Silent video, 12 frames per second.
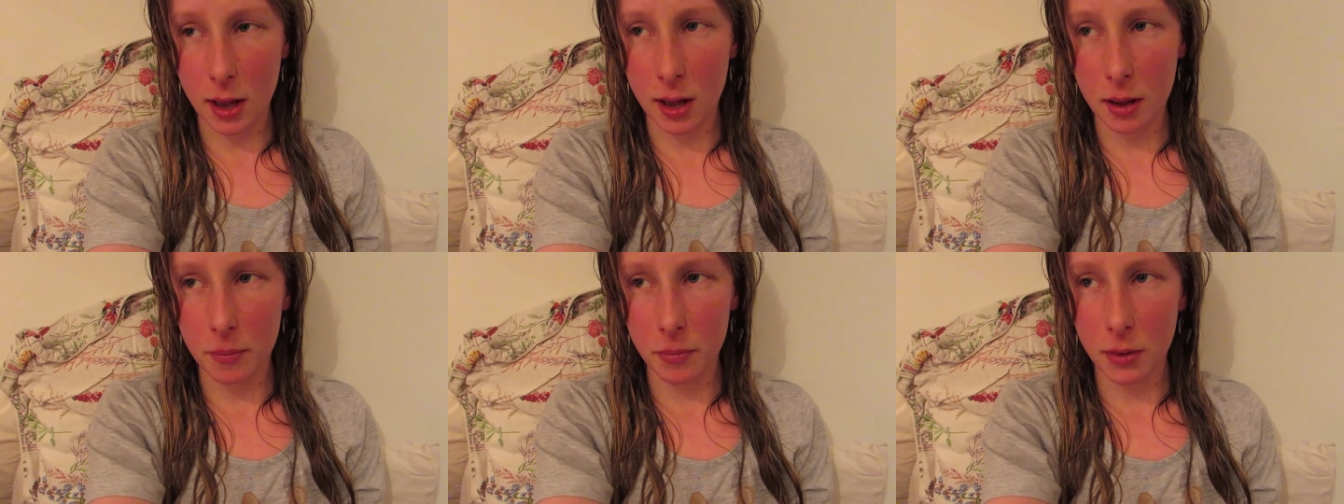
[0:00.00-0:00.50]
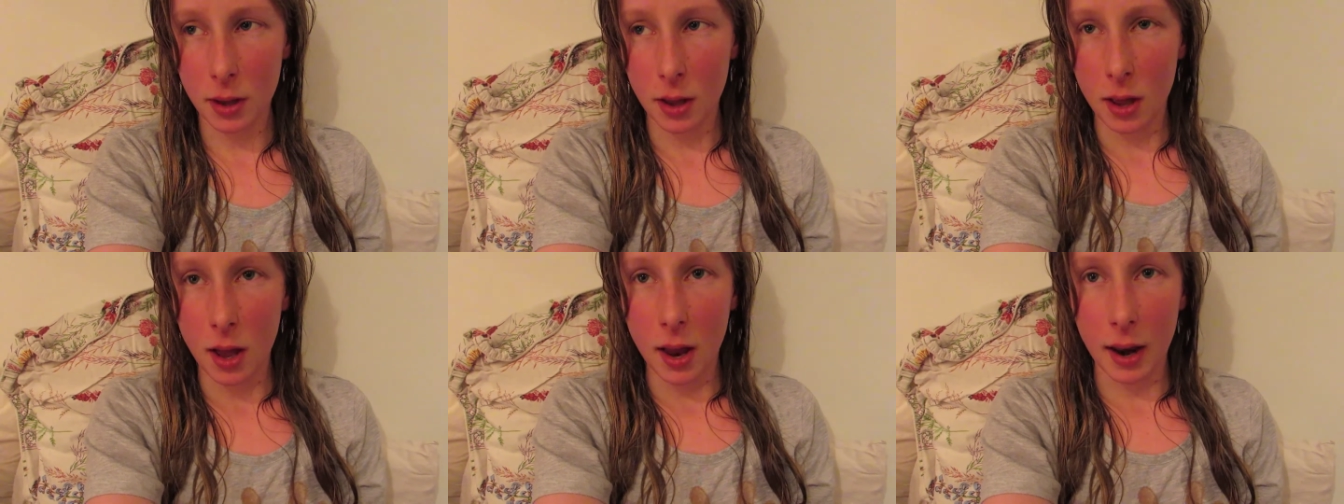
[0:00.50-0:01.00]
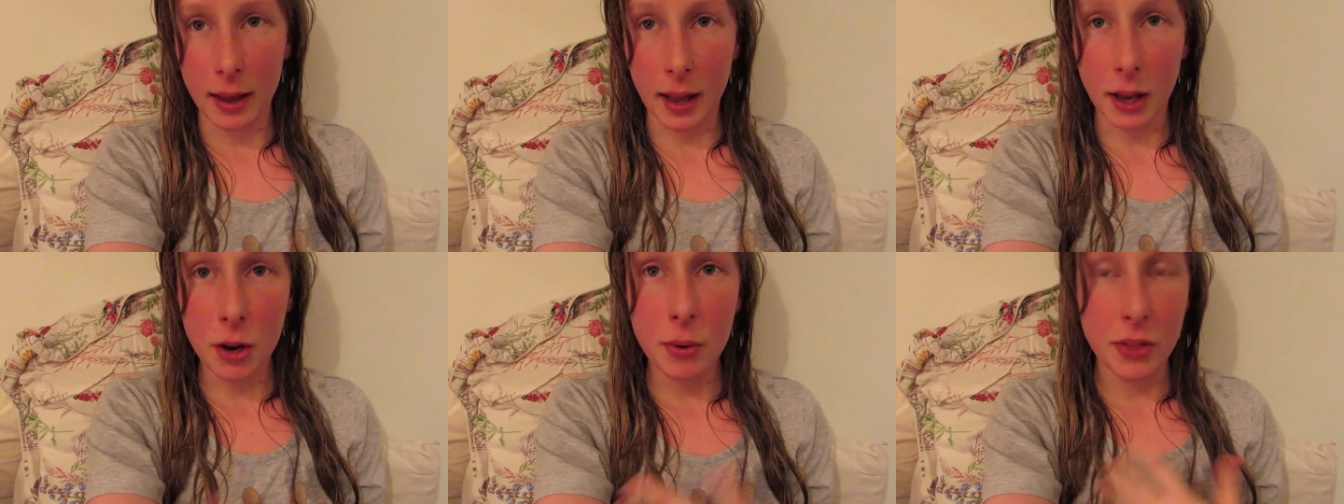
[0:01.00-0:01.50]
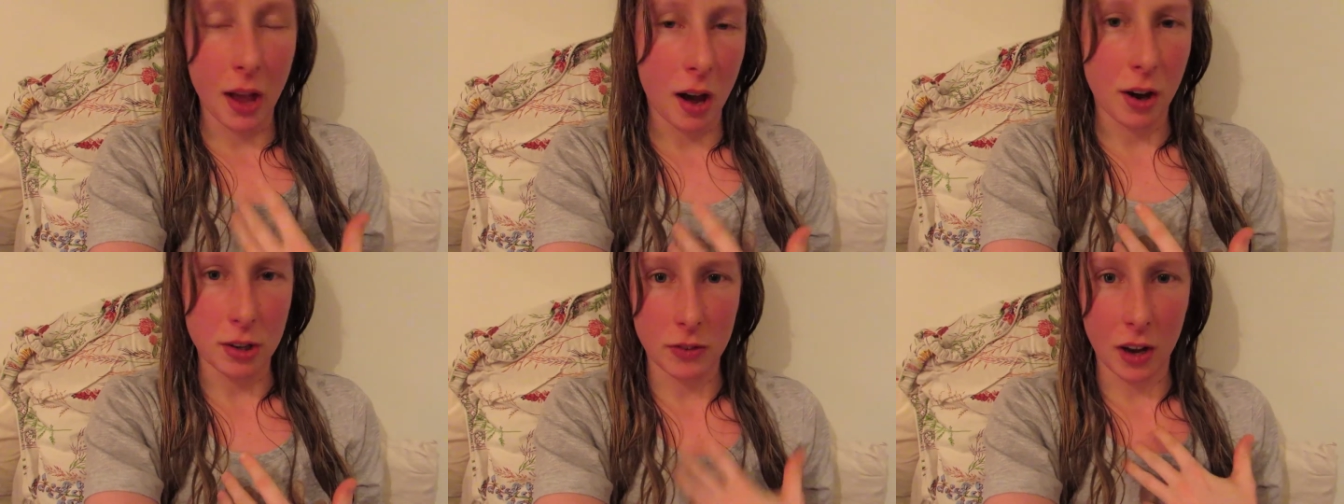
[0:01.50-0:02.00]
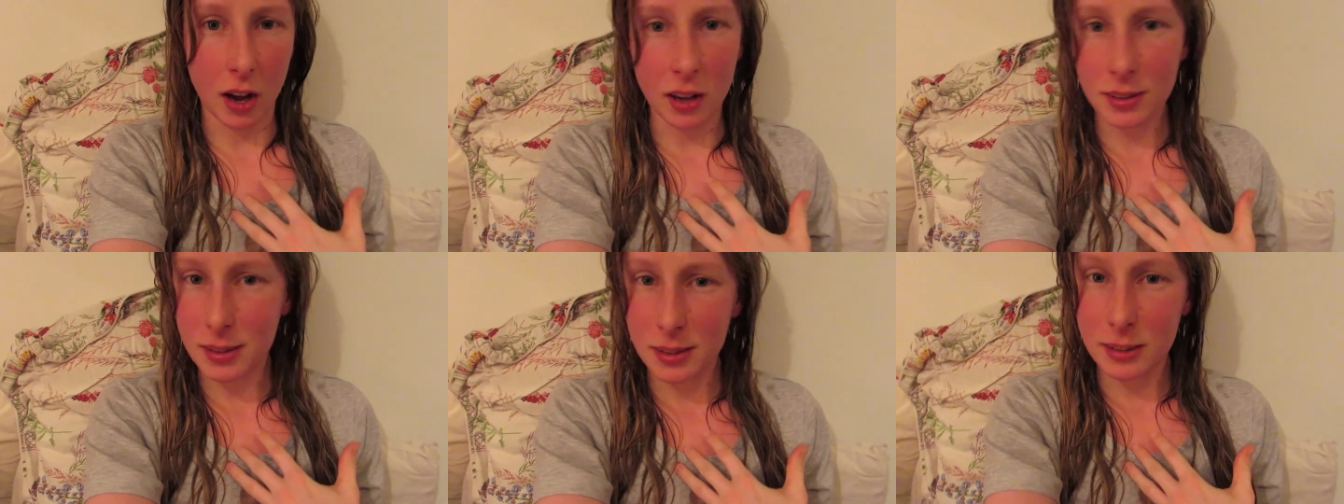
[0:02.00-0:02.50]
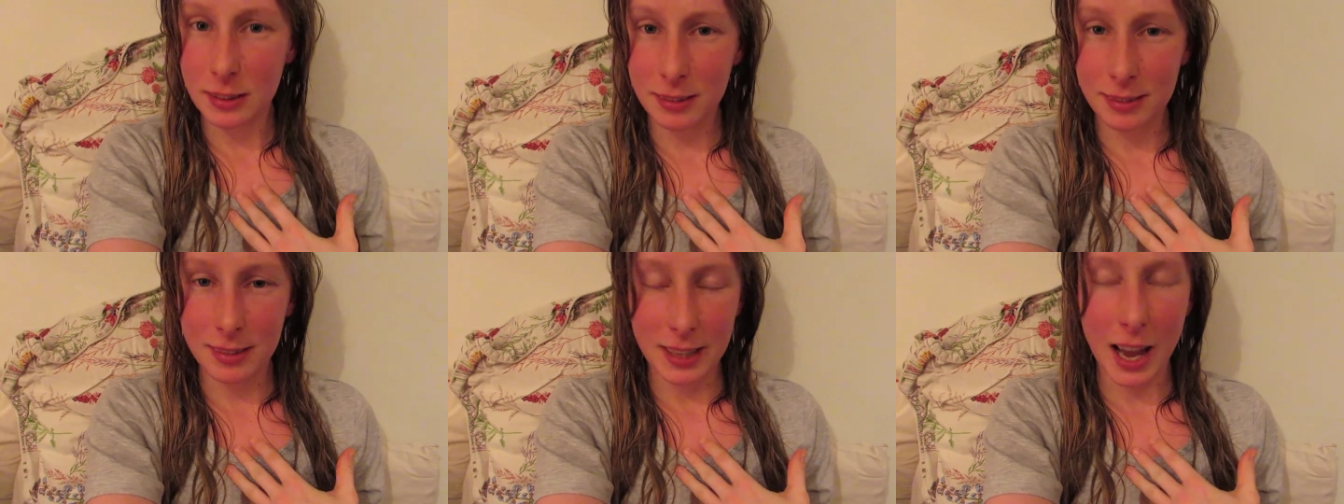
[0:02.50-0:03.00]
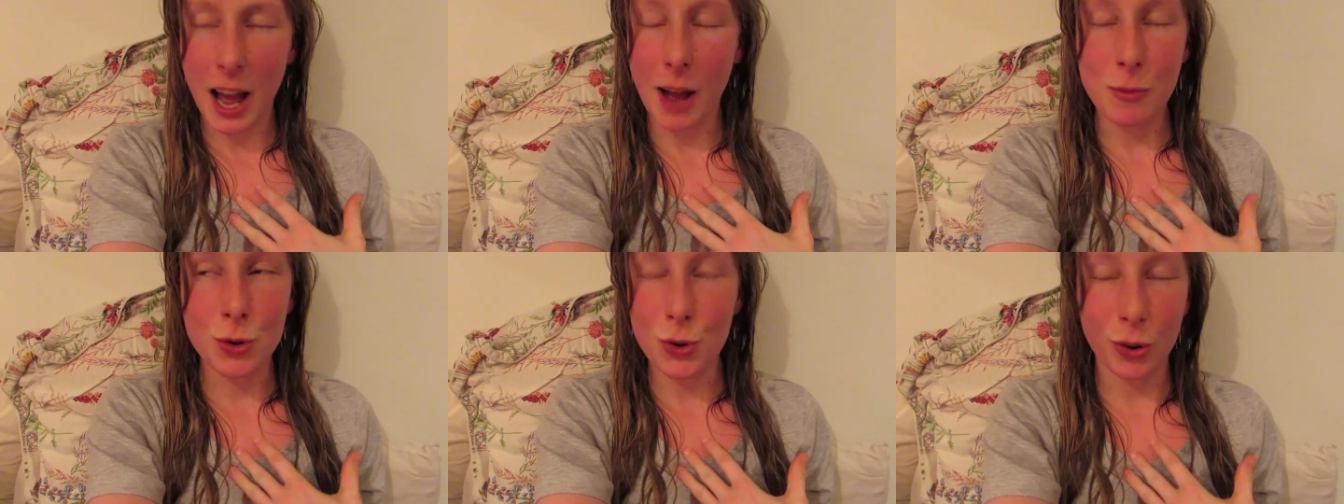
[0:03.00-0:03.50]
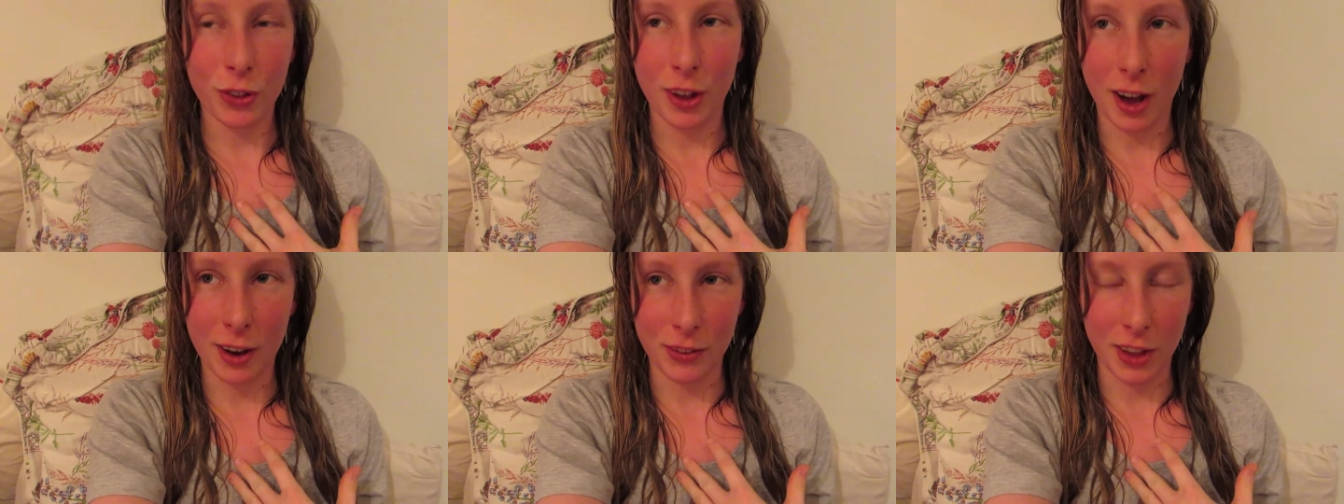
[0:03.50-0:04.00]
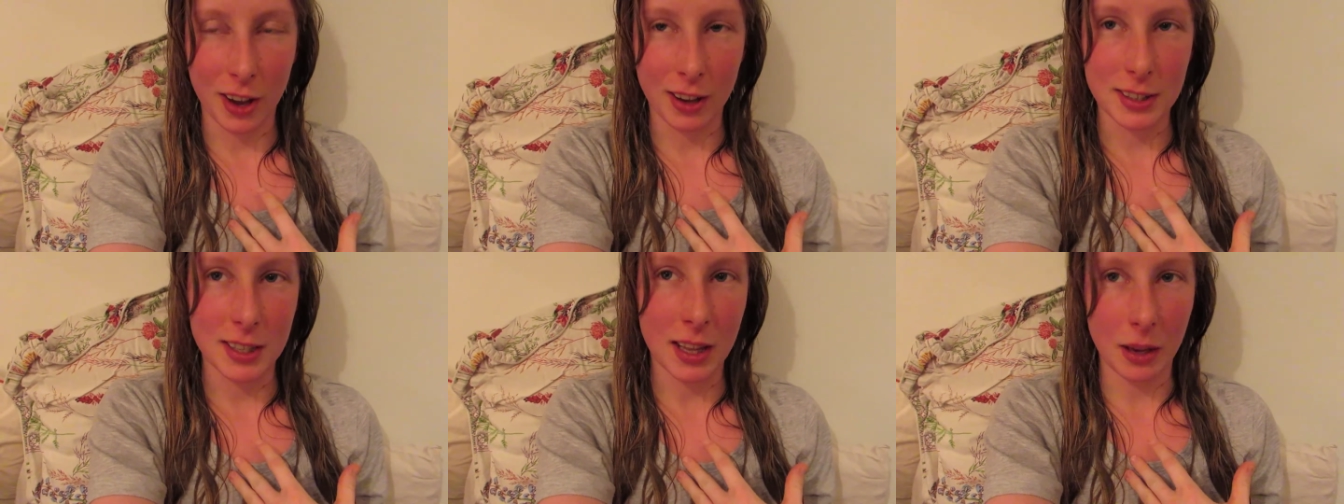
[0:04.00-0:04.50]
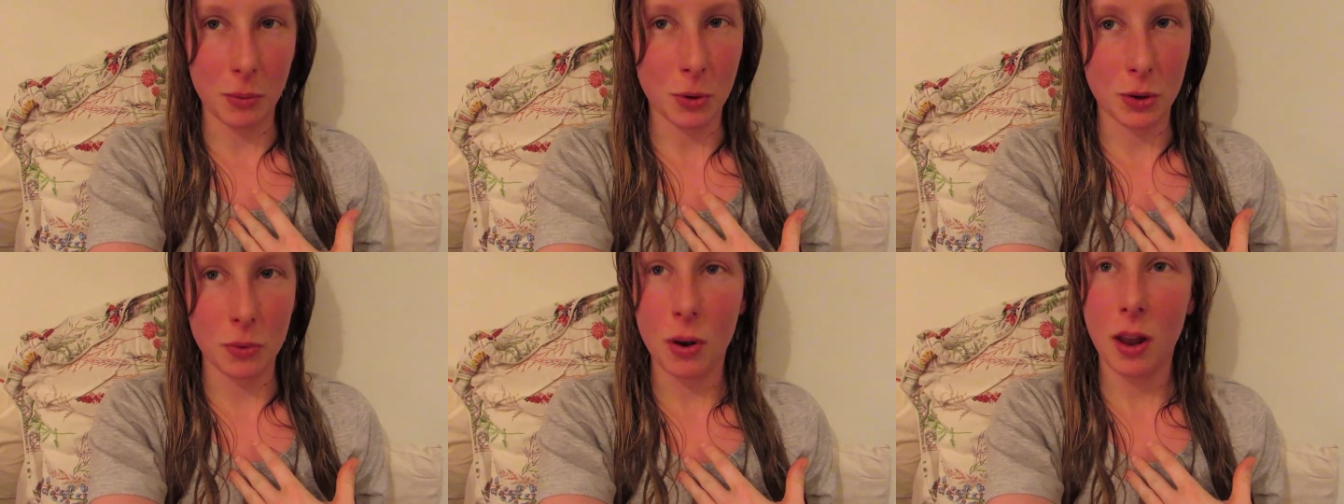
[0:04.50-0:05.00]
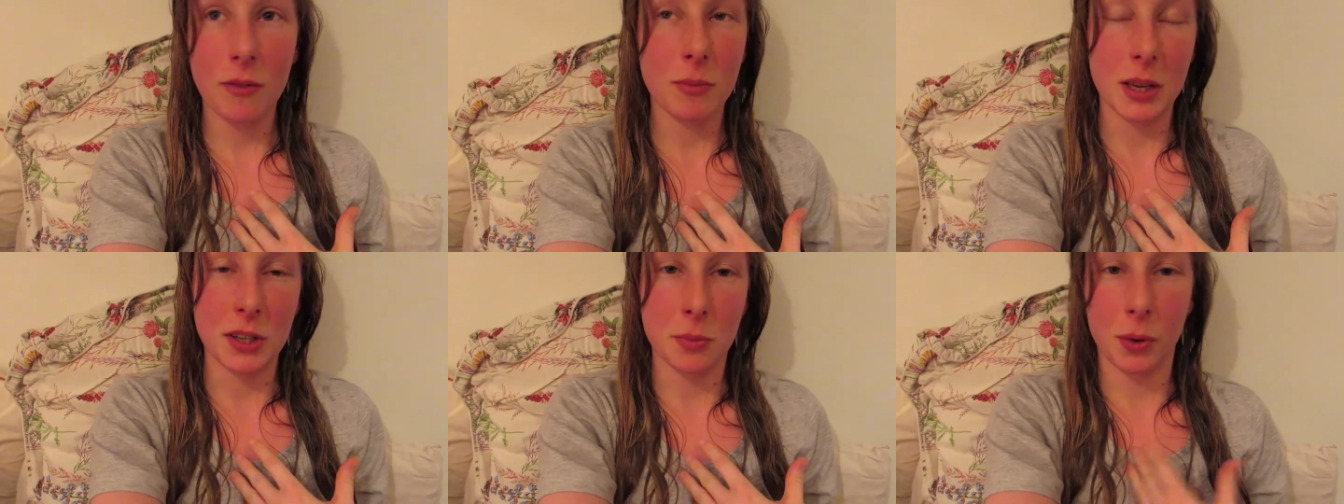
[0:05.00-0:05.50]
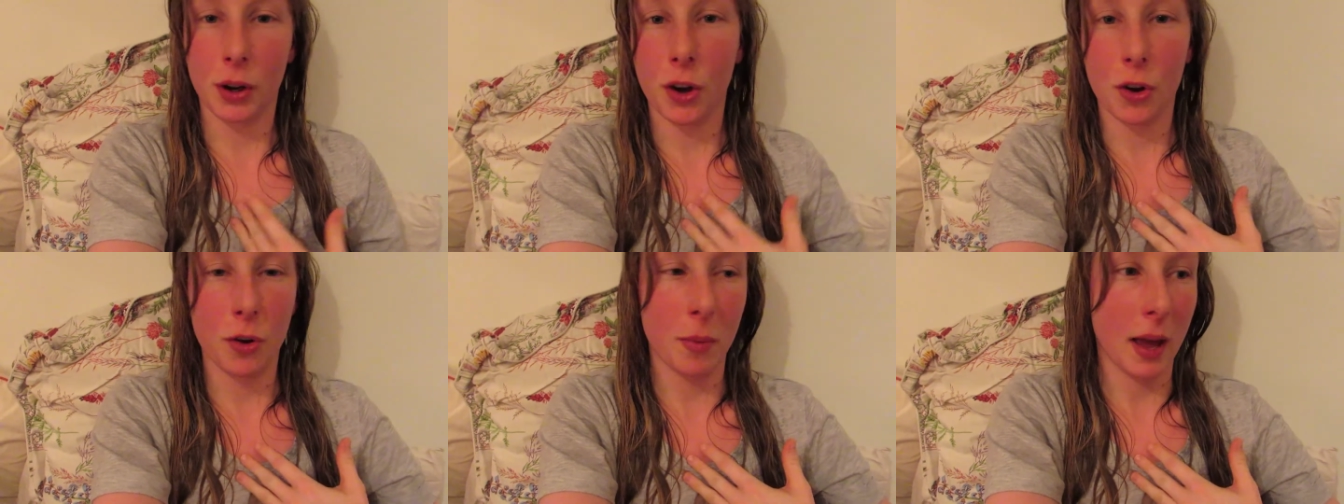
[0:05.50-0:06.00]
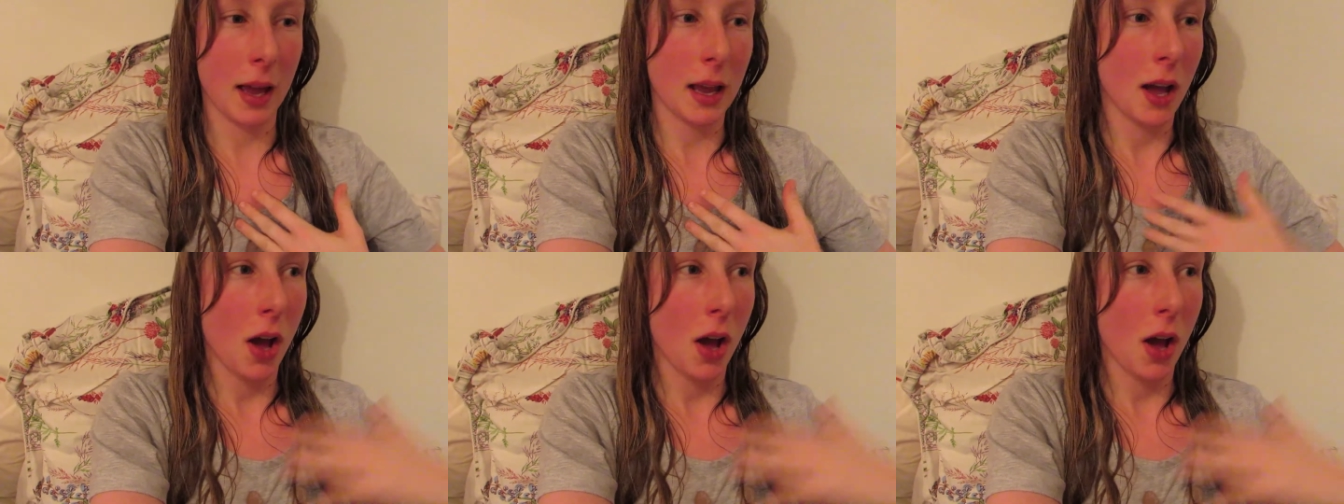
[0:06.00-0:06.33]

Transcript: Um, like I know in their heart of hearts, I'm sure in their heart of hearts they would love me to bring home a,